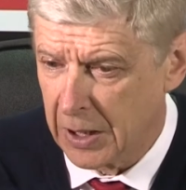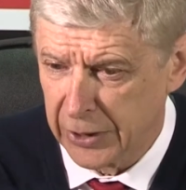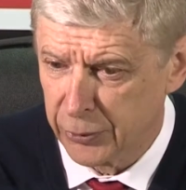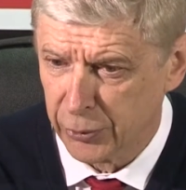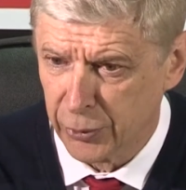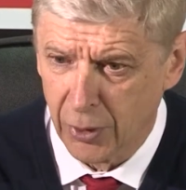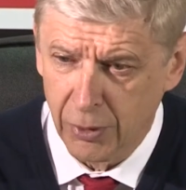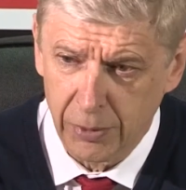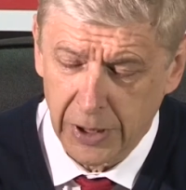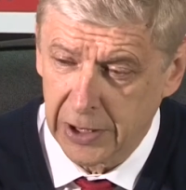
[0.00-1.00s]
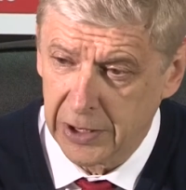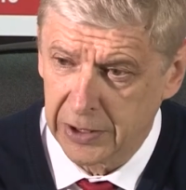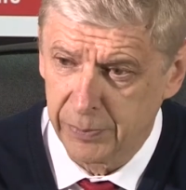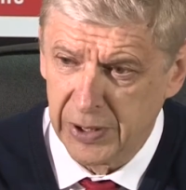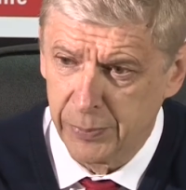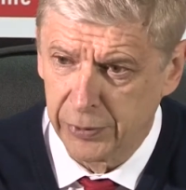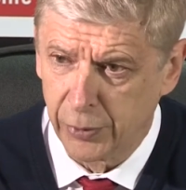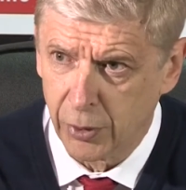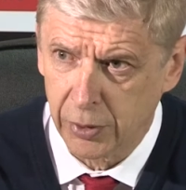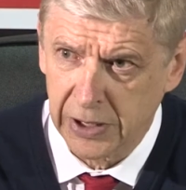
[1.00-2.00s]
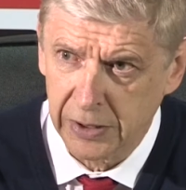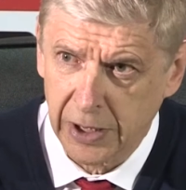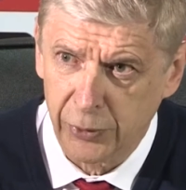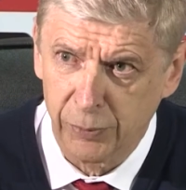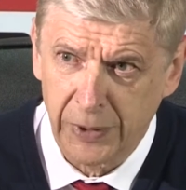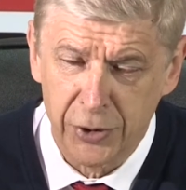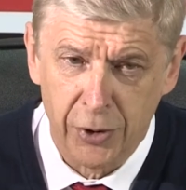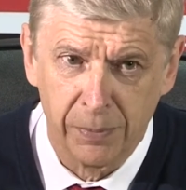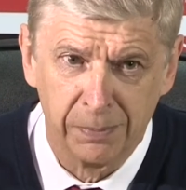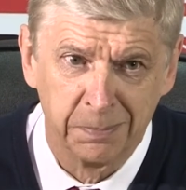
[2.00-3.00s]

I don't know. I let people talk and I do my job.